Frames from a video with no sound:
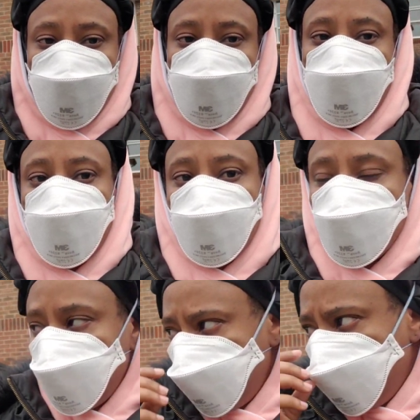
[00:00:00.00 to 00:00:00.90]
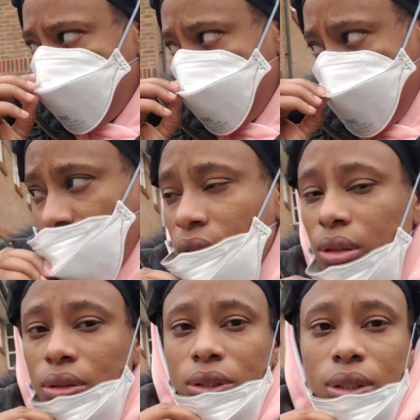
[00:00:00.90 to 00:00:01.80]
so
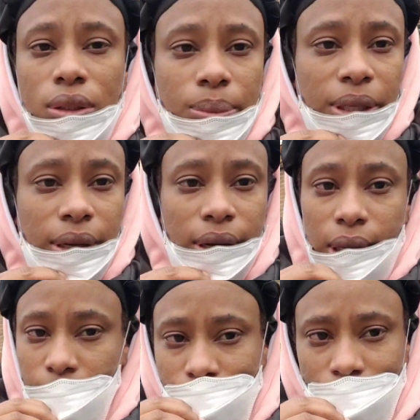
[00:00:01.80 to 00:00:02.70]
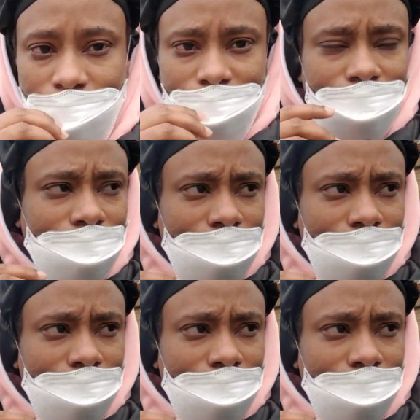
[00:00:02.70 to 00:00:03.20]
this is me heading out.